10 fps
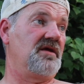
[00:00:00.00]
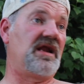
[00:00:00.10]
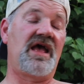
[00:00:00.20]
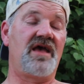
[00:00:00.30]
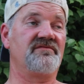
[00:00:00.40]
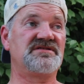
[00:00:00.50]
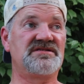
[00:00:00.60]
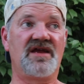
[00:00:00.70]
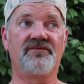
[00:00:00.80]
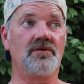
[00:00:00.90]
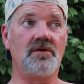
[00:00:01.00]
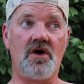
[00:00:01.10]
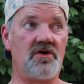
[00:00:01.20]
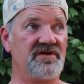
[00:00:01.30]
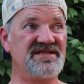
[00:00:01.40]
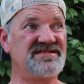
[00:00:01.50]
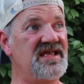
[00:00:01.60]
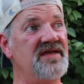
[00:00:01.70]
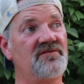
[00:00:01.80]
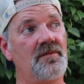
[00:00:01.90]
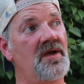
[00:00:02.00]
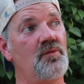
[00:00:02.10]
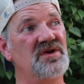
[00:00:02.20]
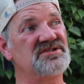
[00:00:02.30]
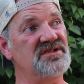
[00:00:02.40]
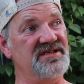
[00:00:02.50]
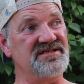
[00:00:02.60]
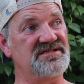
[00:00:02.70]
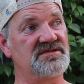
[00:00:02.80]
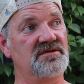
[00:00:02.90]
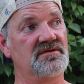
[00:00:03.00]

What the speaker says: And I have several already saved on my wish list.